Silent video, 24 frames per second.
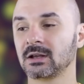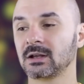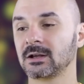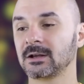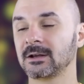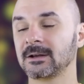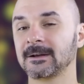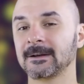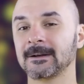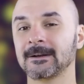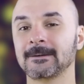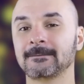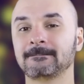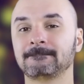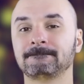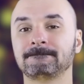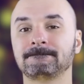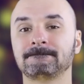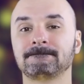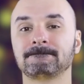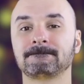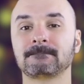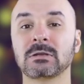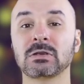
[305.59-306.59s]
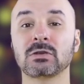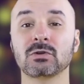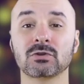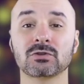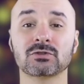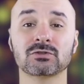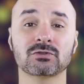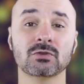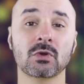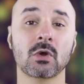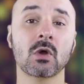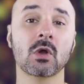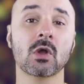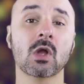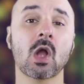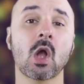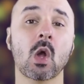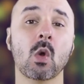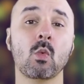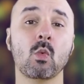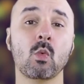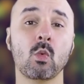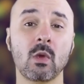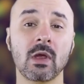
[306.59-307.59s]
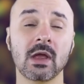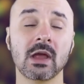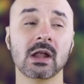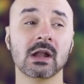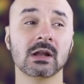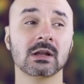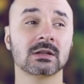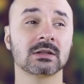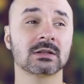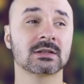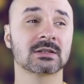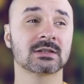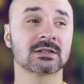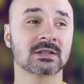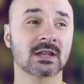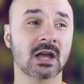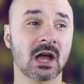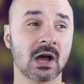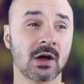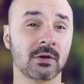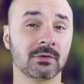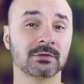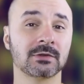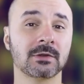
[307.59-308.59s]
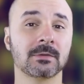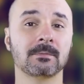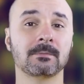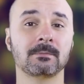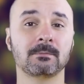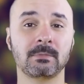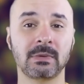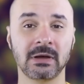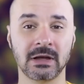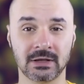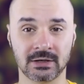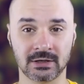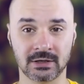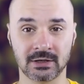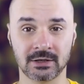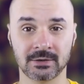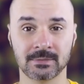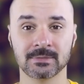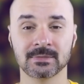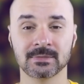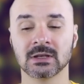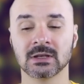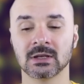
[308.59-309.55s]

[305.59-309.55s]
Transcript: your song will sound better.